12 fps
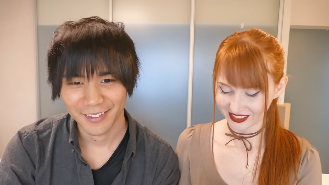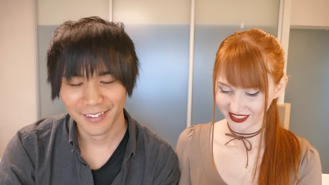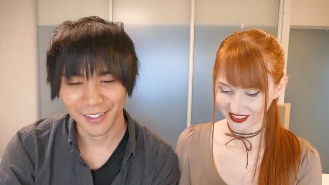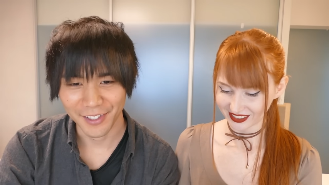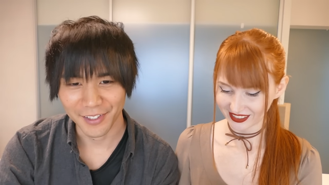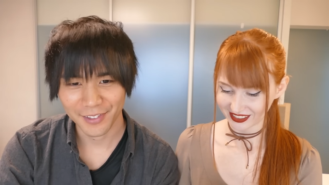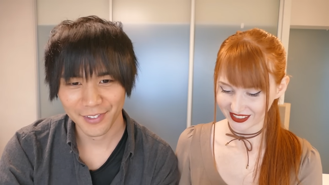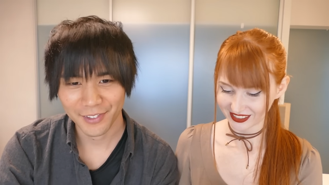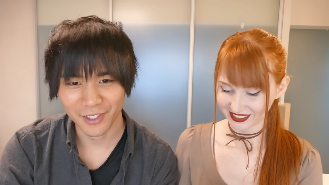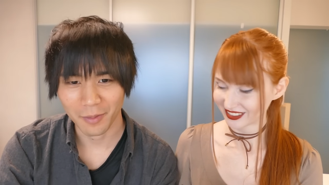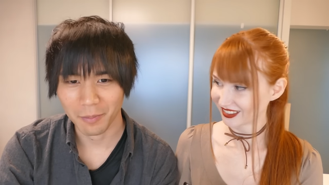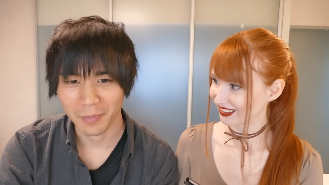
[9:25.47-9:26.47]
Speaker 1: Like,
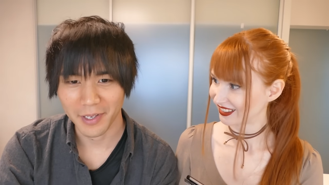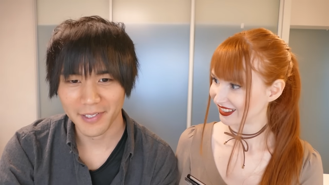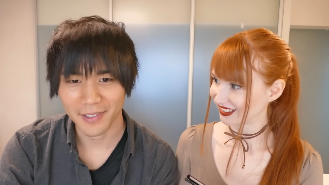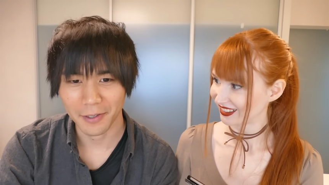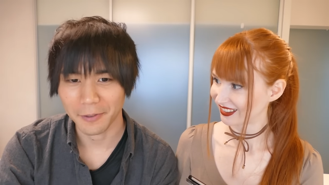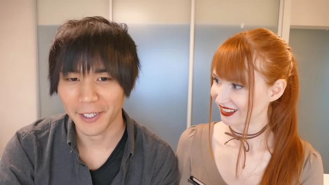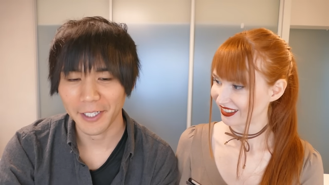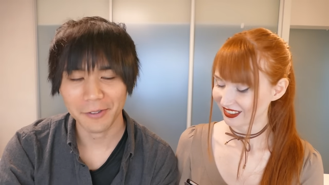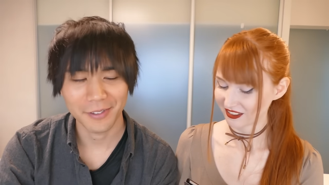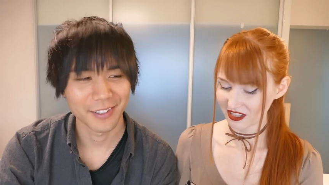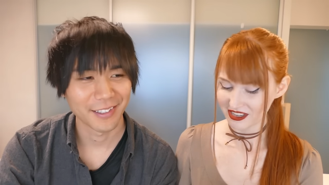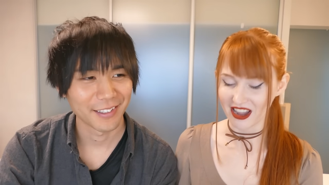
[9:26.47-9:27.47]
stop messing
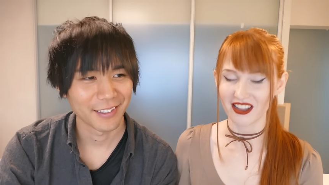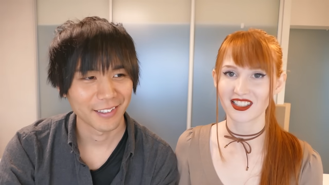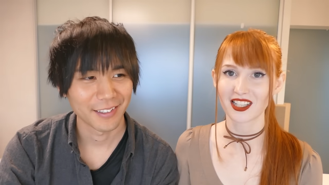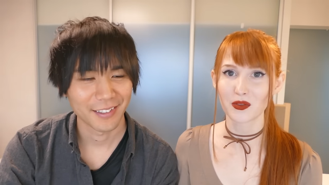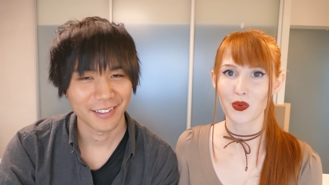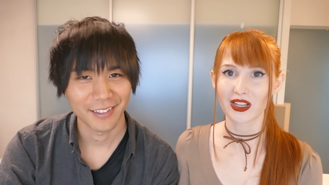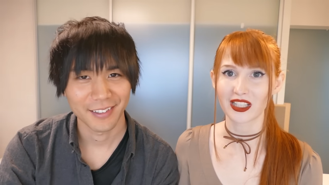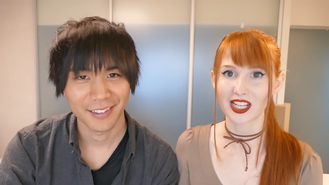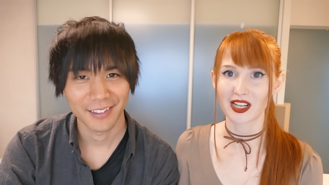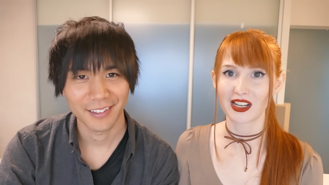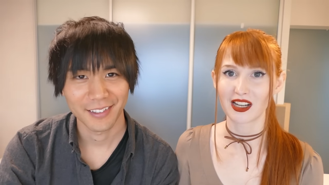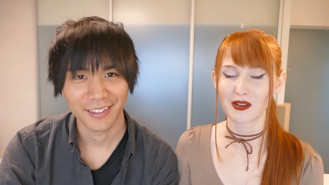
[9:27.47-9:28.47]
around?
Speaker 2: Yeah, this is what
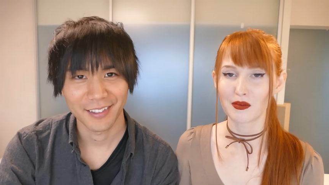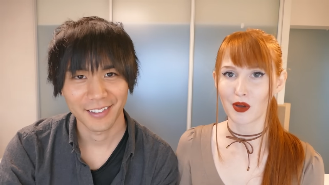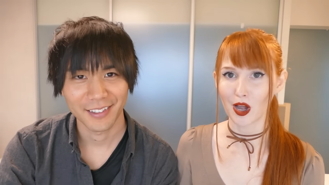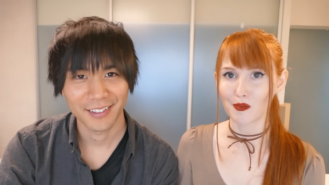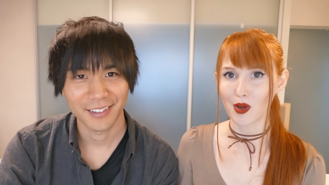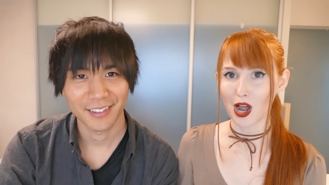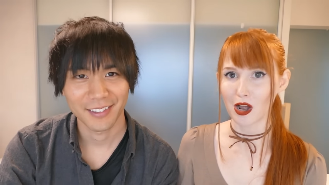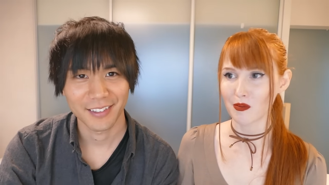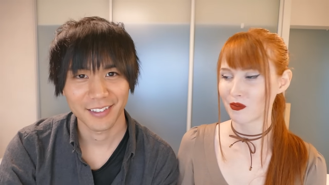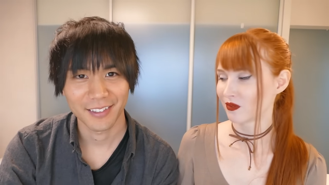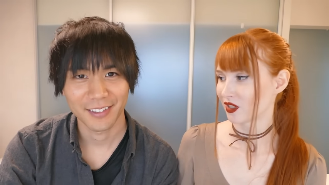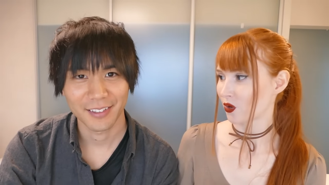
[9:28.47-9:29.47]
like a, a, a
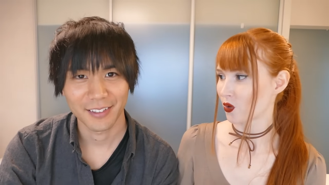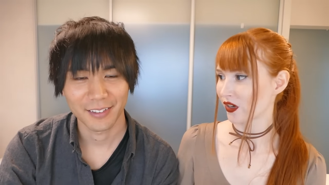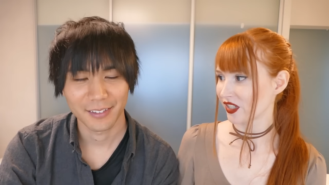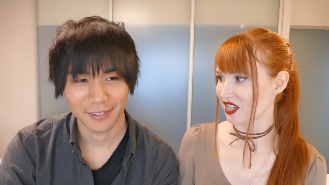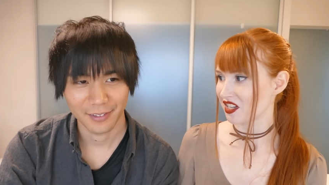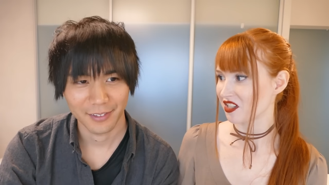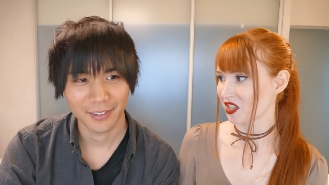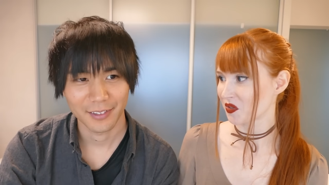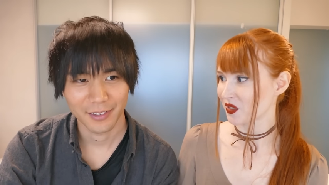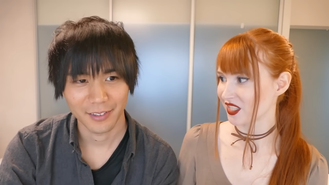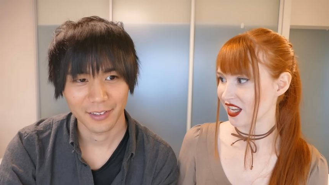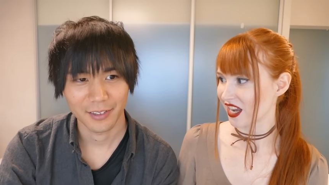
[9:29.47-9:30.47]
mom or a teacher
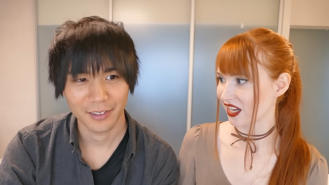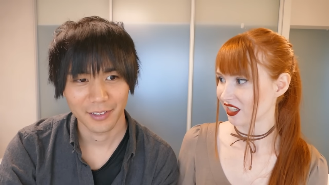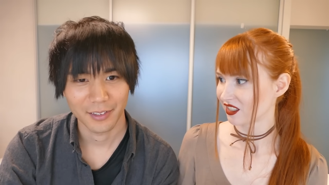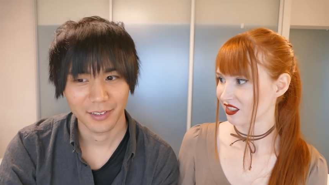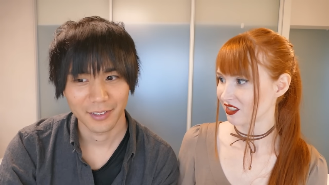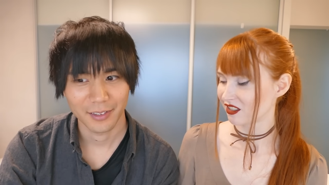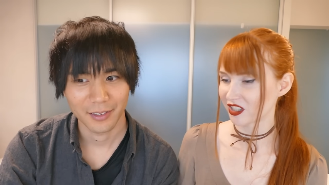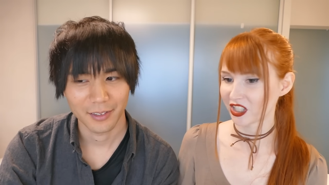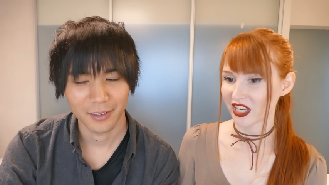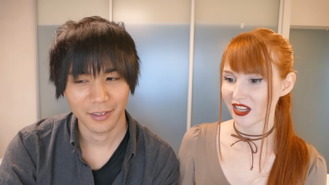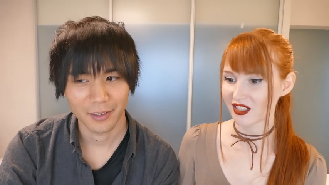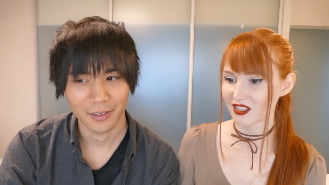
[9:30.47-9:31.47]
would say to their
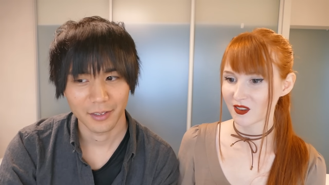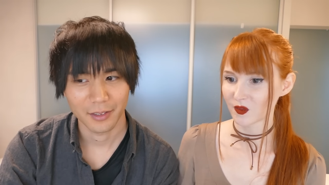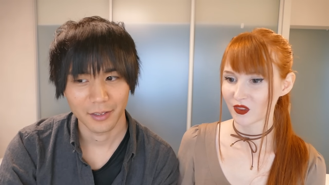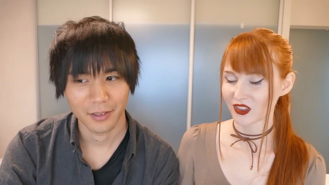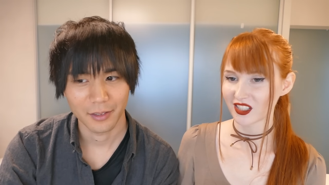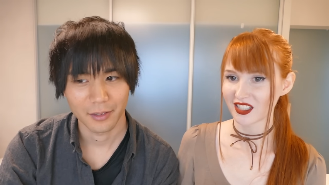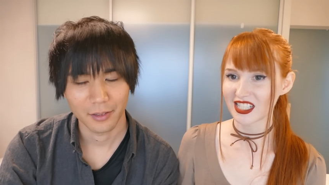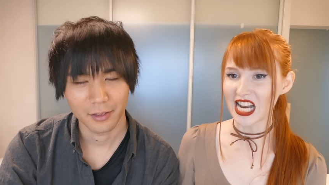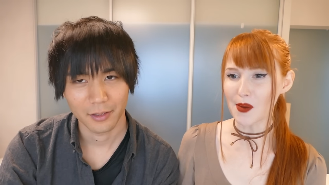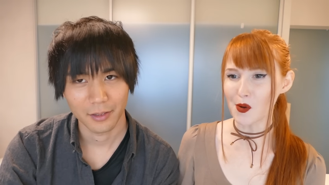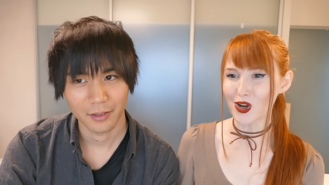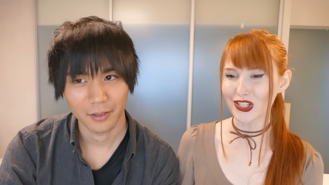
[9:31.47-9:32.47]
kids.
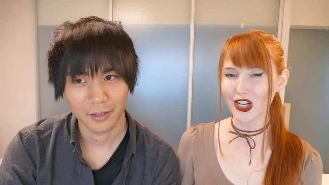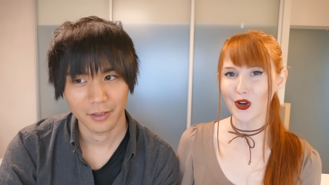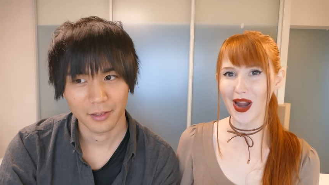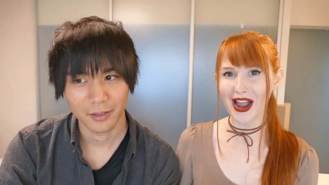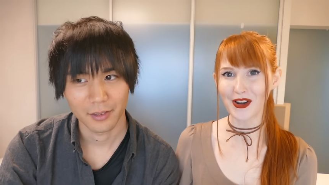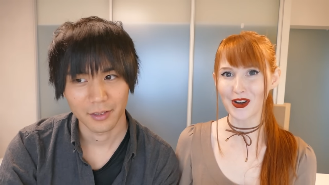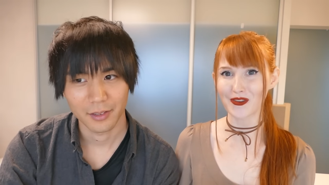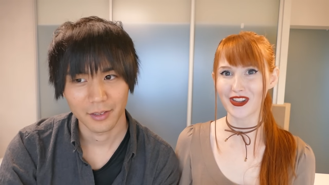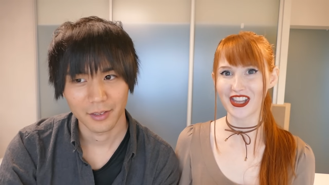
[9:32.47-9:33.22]
Stop horsing around over